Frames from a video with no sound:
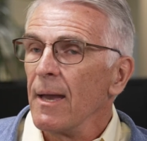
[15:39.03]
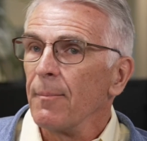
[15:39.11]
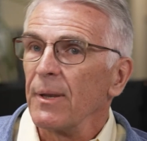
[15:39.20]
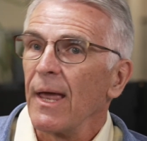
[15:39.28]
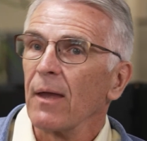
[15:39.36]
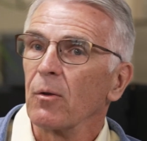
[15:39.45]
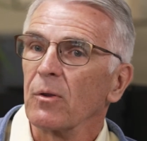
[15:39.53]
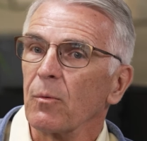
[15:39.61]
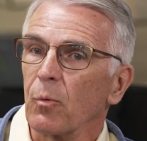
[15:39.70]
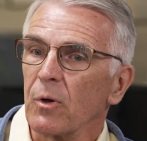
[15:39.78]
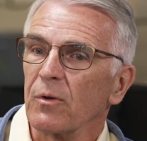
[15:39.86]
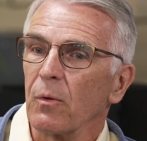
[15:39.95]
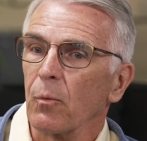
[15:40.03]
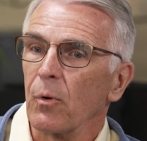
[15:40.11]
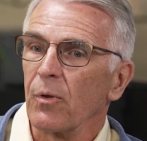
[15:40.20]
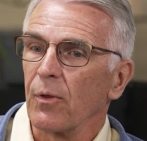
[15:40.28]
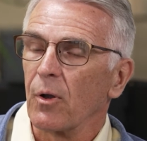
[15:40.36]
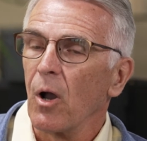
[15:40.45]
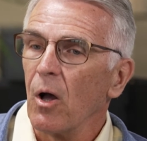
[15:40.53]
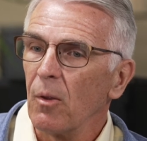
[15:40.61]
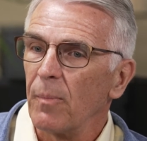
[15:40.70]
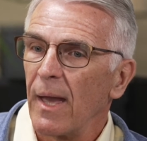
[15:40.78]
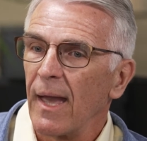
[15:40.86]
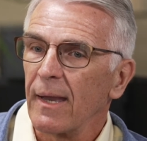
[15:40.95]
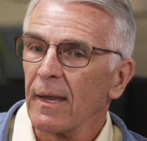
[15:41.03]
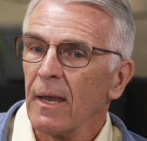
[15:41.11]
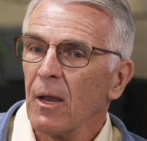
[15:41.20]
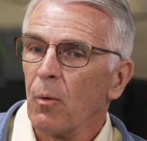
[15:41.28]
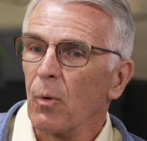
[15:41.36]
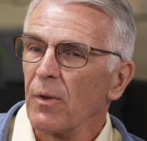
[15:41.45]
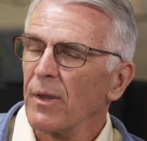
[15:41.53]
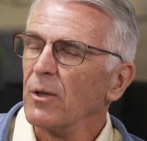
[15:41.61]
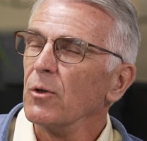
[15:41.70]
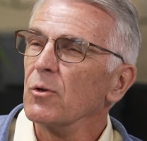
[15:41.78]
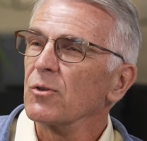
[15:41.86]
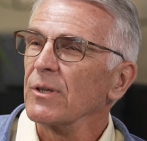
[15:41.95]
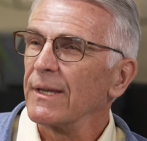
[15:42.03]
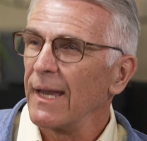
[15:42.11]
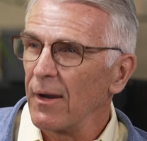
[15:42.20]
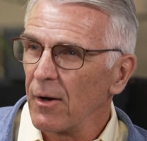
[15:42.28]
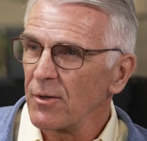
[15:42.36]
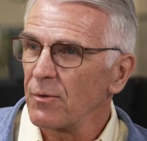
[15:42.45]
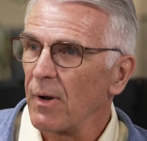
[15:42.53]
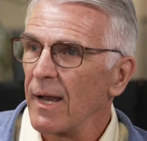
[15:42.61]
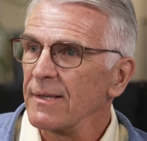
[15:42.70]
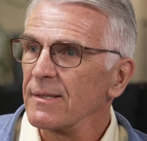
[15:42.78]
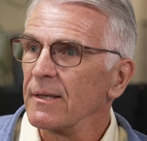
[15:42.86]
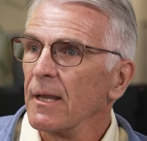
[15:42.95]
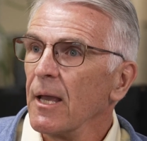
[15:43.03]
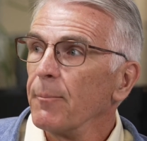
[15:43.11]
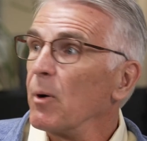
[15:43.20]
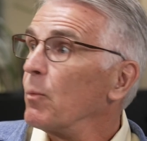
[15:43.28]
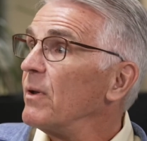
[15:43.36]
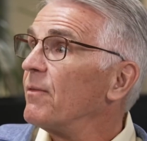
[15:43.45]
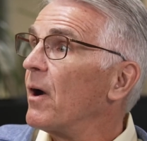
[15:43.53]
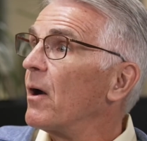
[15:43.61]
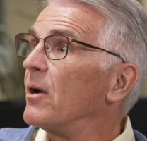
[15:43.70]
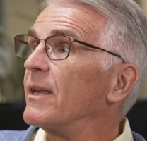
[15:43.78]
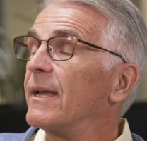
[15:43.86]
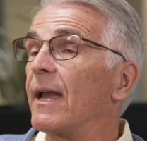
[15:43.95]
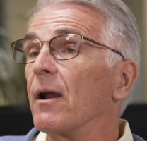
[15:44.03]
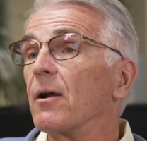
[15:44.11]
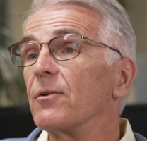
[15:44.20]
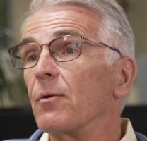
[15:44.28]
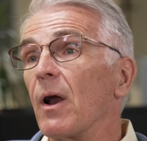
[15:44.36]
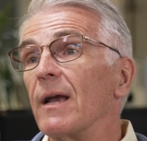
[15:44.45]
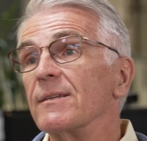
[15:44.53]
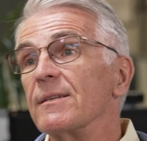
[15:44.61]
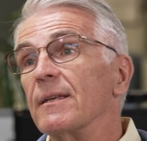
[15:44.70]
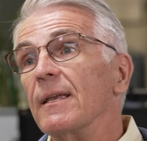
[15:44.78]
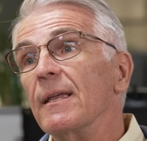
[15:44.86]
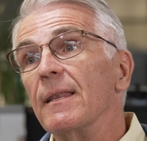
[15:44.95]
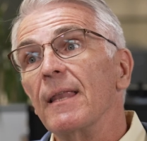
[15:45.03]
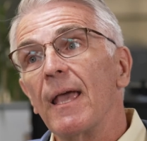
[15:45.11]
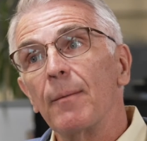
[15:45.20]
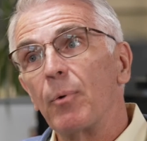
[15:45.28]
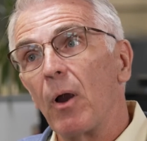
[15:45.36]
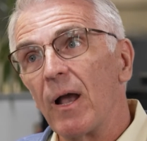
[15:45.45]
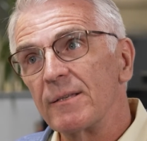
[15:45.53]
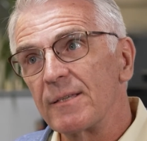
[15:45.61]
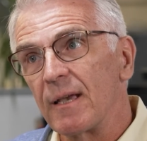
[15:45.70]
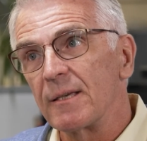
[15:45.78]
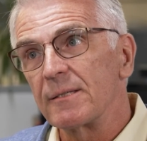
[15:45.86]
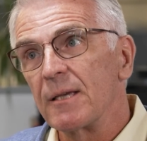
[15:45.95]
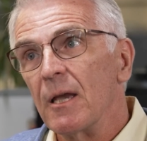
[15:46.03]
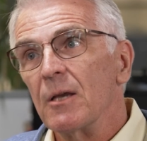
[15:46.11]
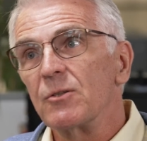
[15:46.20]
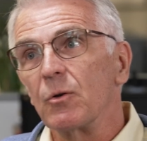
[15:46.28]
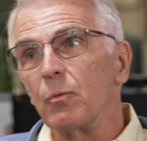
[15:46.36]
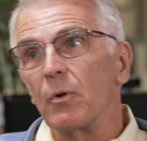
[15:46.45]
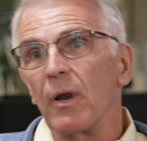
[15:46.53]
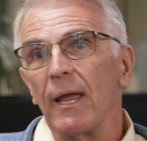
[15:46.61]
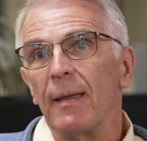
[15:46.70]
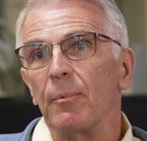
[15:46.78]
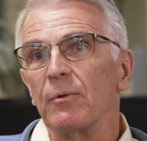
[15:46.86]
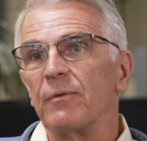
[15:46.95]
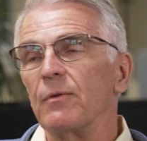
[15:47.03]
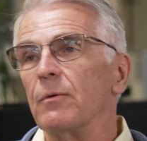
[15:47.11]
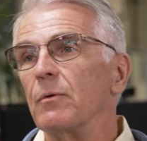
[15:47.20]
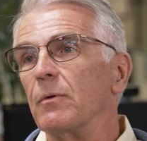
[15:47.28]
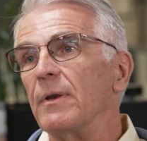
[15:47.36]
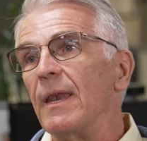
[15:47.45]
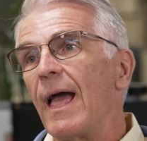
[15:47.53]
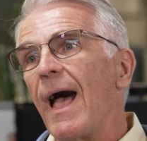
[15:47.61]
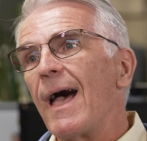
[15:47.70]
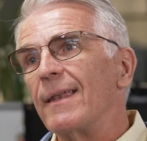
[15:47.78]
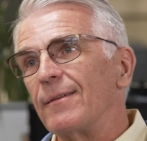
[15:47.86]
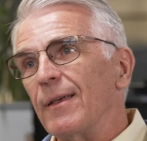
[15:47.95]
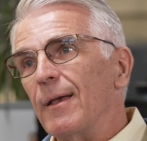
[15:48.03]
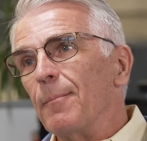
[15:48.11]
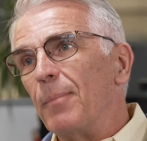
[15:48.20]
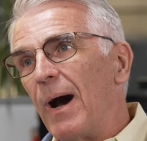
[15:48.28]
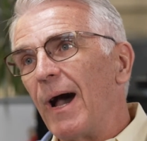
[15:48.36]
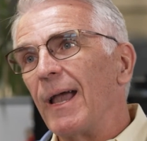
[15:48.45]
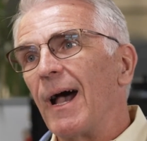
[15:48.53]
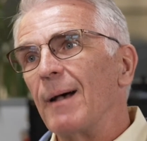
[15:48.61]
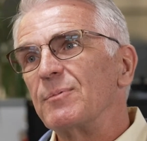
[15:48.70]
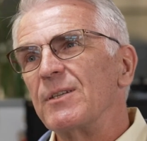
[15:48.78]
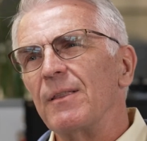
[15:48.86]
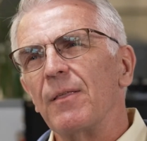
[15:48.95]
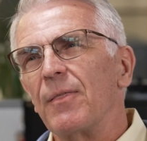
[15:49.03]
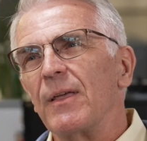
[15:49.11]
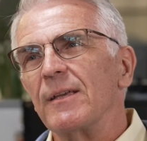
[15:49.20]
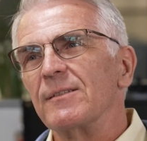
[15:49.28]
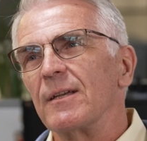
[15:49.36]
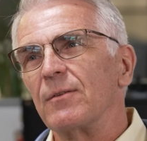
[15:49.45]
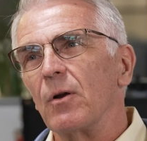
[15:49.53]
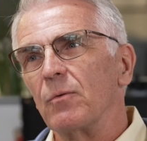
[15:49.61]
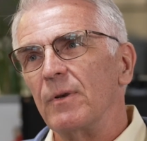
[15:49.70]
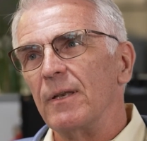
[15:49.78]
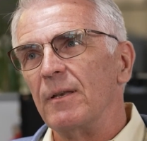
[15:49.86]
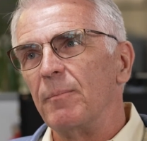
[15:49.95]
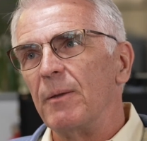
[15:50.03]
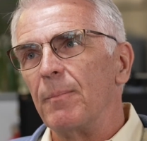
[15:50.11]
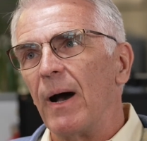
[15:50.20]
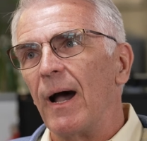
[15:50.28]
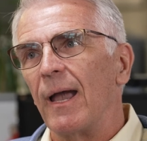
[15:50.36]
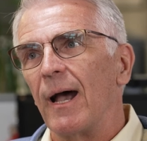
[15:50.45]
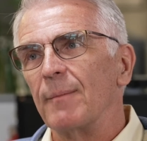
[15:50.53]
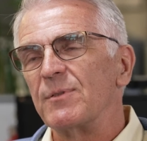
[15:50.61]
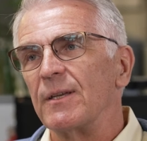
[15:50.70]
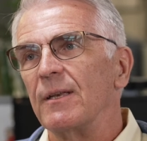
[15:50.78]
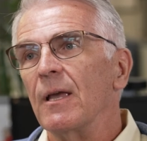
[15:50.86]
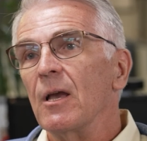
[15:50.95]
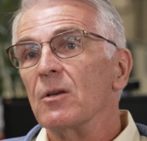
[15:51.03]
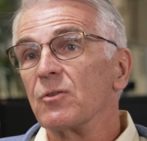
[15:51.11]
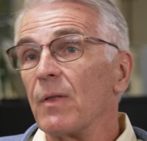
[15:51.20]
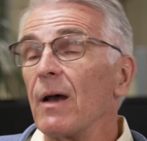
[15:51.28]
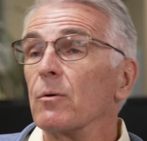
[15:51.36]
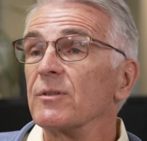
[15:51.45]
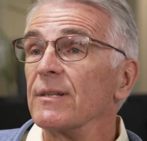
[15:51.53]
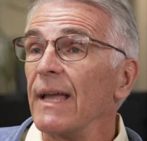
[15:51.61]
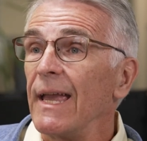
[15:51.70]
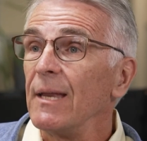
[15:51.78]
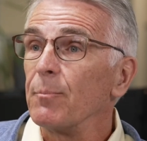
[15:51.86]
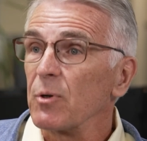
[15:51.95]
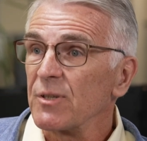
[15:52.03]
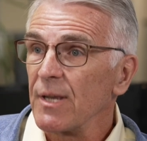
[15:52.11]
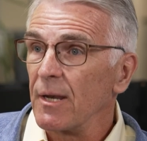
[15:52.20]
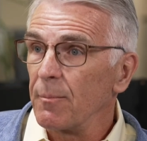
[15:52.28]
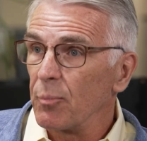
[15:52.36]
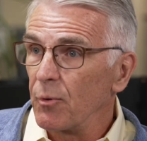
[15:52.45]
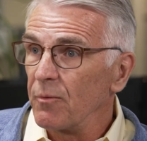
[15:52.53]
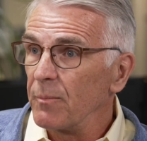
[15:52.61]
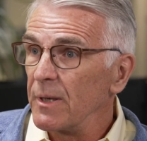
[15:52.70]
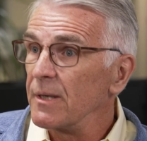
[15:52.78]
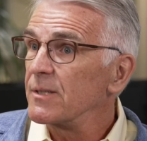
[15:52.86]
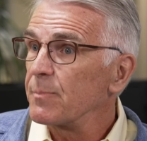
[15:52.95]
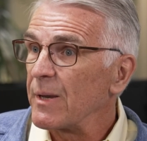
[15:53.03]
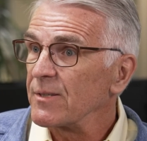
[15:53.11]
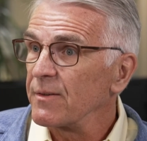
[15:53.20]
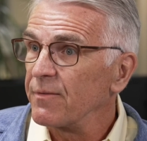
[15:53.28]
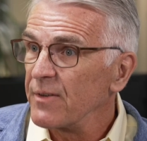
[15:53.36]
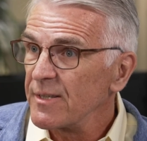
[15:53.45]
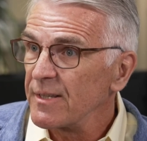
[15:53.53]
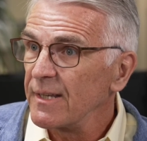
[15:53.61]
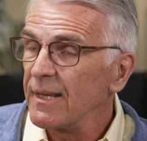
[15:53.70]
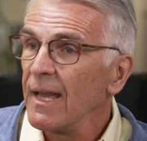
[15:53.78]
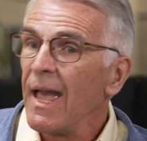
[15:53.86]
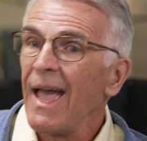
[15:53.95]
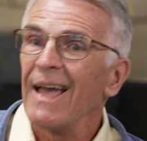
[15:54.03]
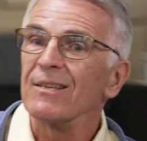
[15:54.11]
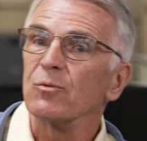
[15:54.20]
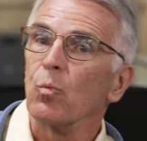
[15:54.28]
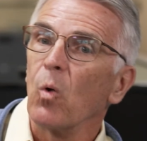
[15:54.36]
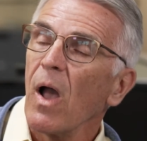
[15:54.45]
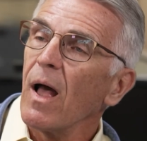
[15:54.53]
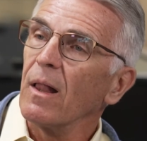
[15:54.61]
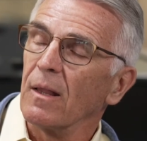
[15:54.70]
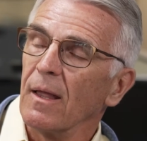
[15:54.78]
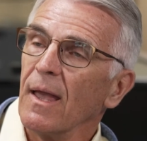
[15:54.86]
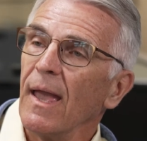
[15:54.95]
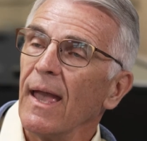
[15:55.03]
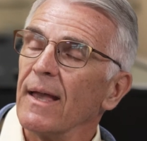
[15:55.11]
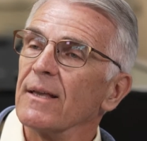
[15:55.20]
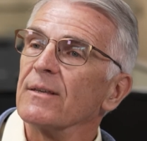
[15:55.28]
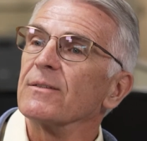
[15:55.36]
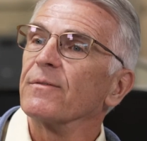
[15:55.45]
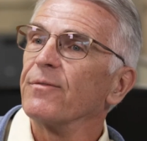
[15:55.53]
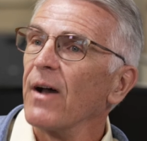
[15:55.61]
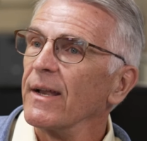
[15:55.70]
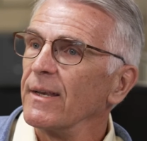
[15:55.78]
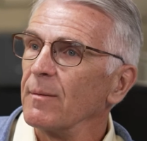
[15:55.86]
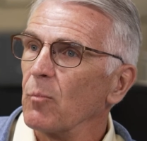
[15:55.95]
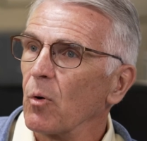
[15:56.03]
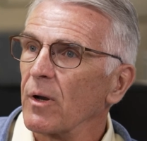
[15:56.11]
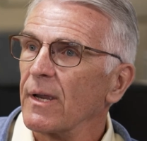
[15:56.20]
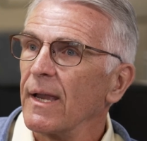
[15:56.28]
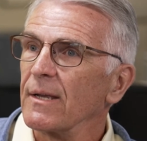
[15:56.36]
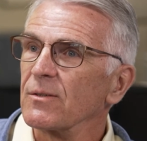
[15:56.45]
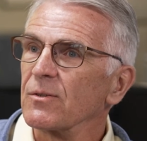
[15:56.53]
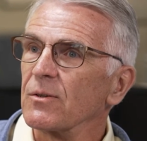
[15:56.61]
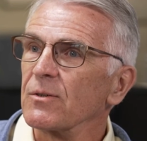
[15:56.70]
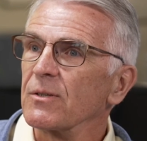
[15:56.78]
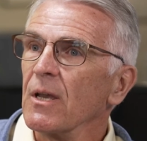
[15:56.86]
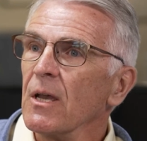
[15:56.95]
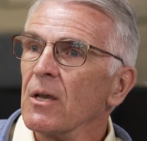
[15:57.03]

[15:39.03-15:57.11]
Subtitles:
But not only worth a callback where they usually characterize it, but we've already characterized it in that process. So we're able to not biopsy the things that don't need to be biopsied. So that was an 8% improvement in specificity, as well as finding more cancers.